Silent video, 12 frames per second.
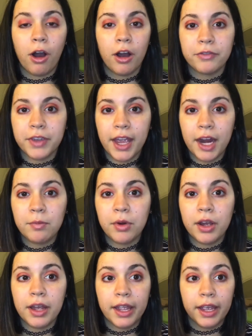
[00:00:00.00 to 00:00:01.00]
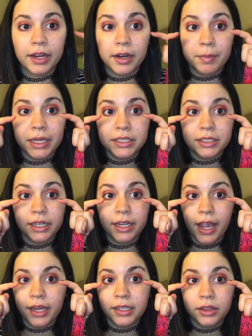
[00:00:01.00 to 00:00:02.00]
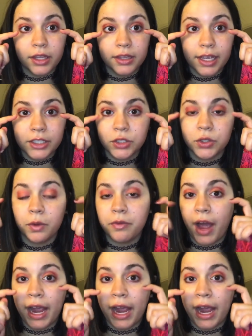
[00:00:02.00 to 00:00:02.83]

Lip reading: off camera, and basically anything that has to do with